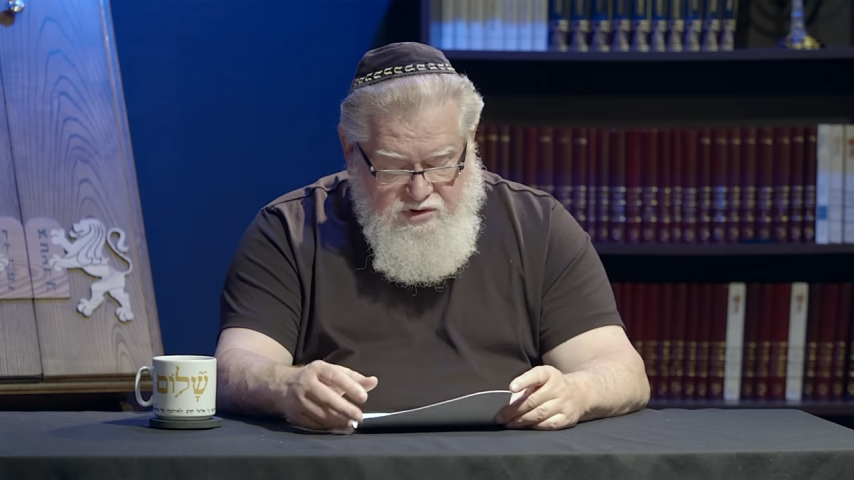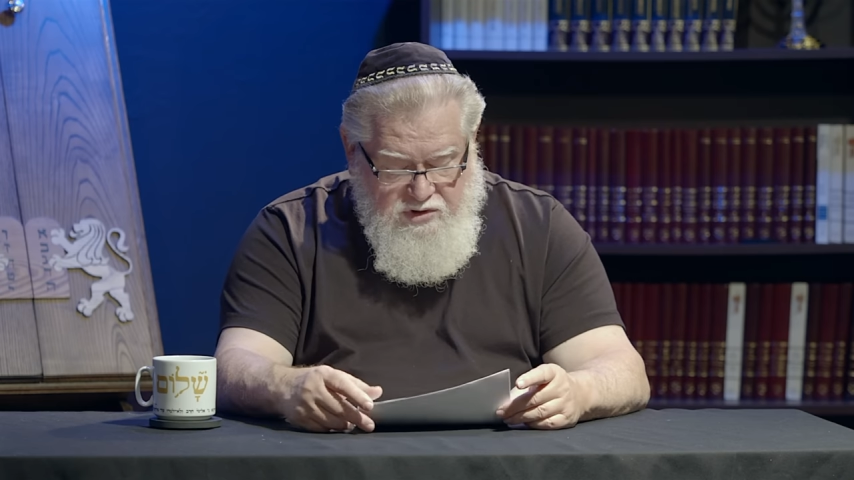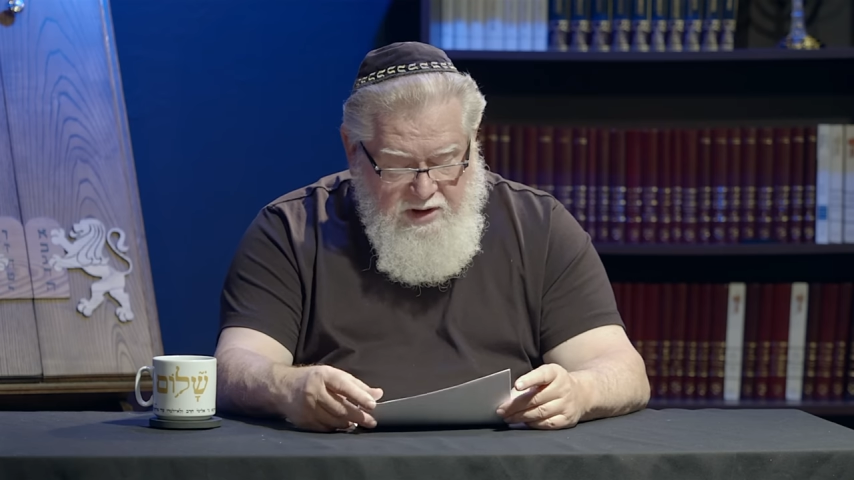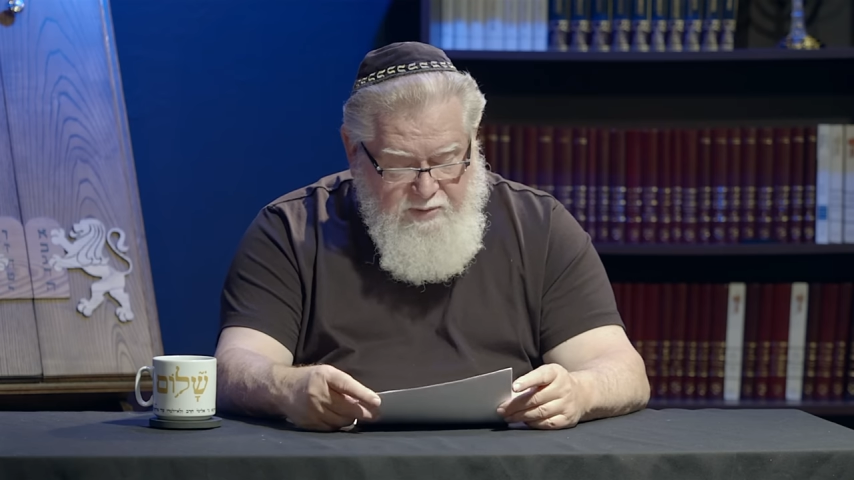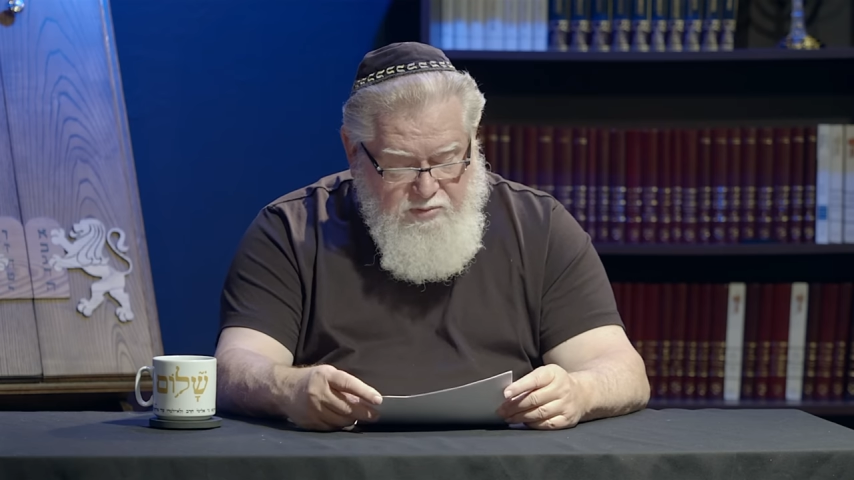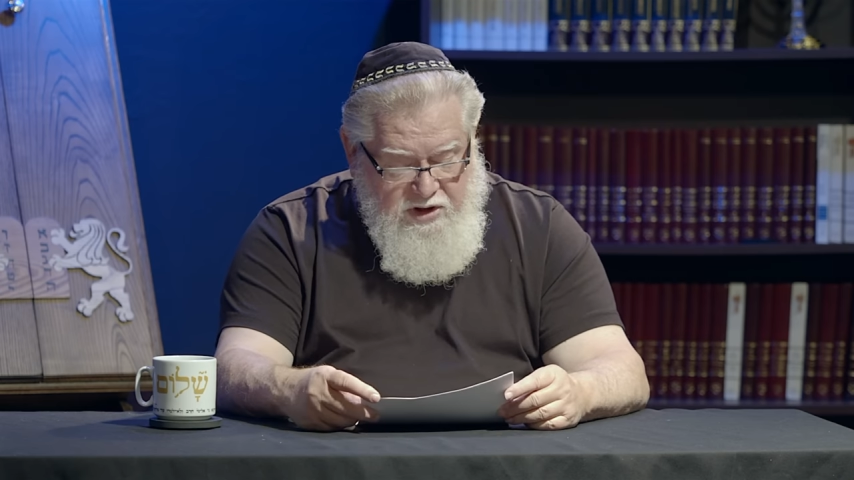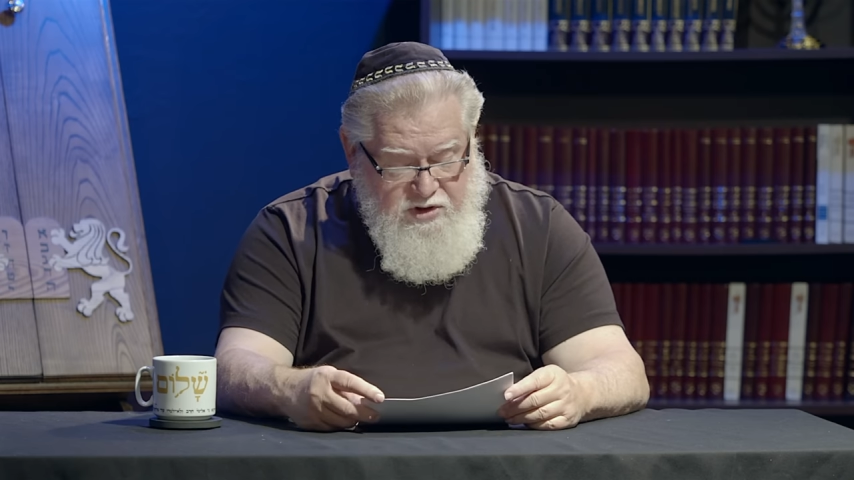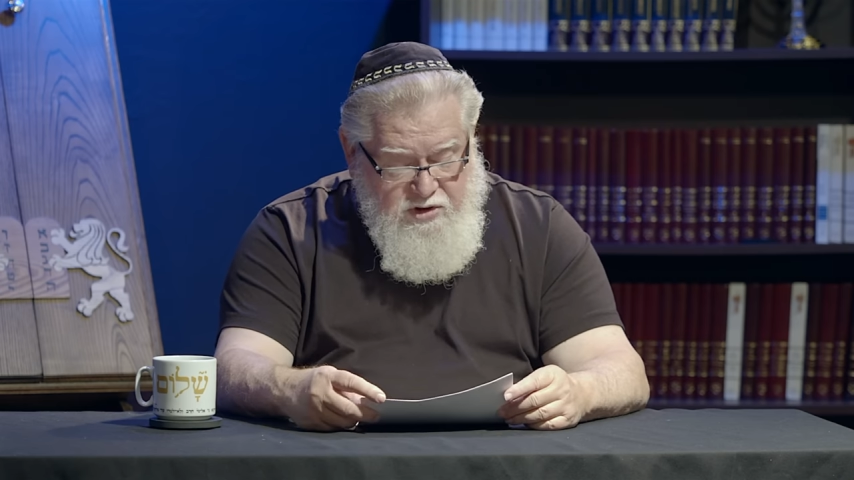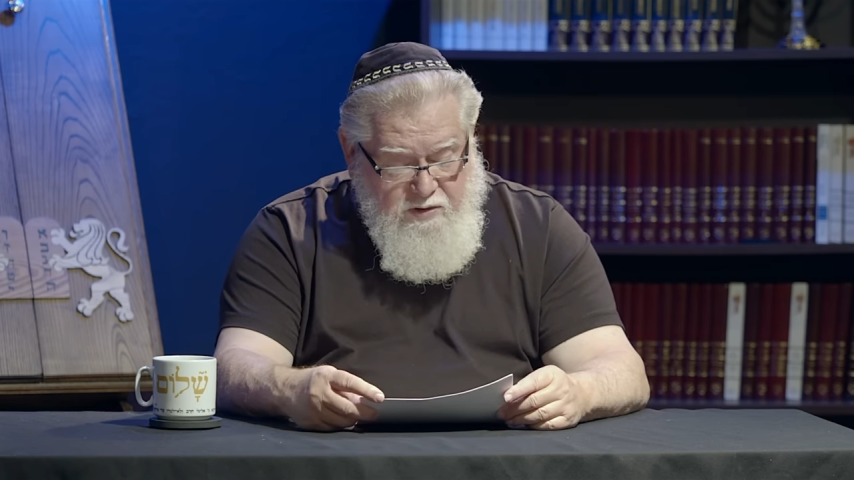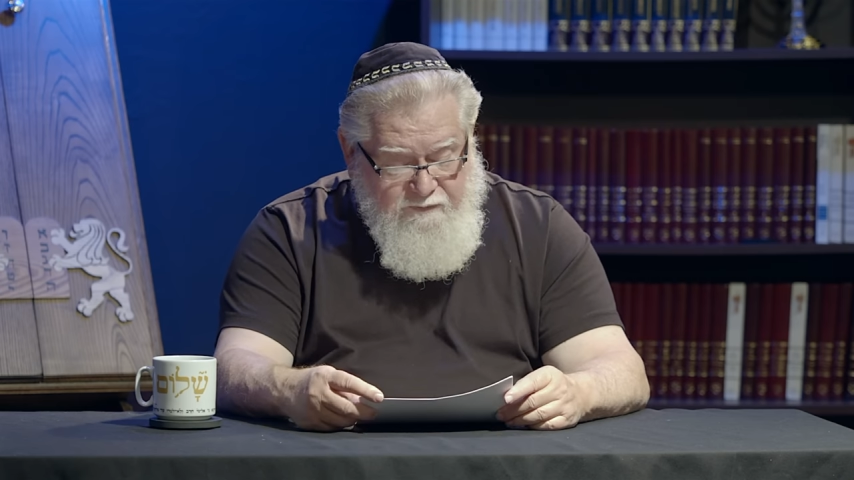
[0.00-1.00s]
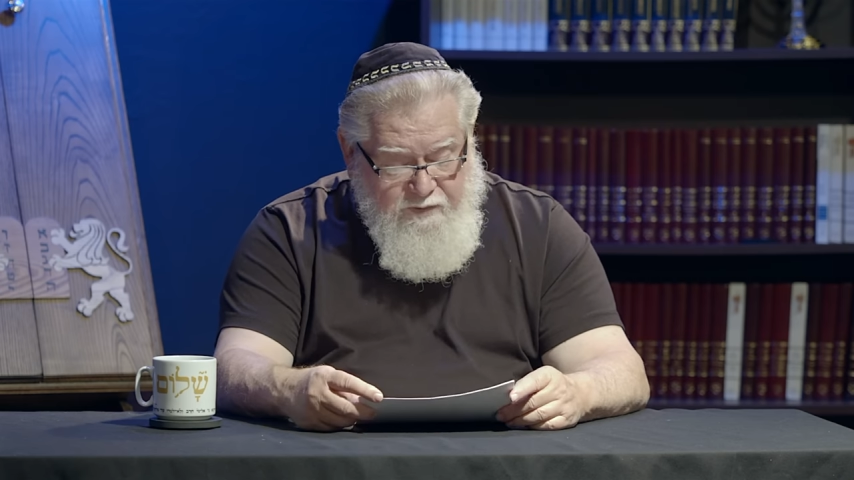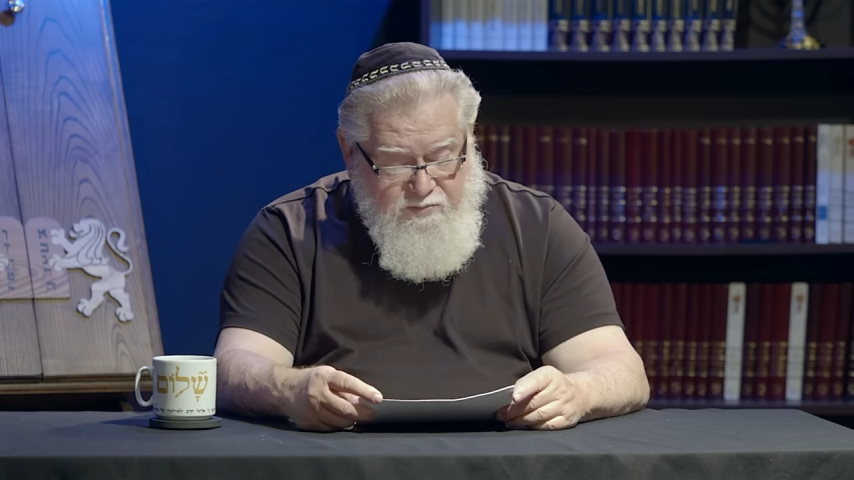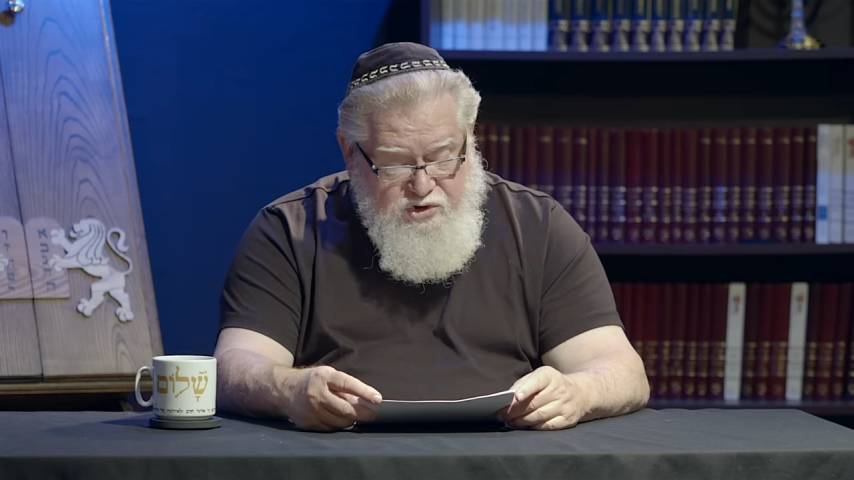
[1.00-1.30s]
So let me read to you from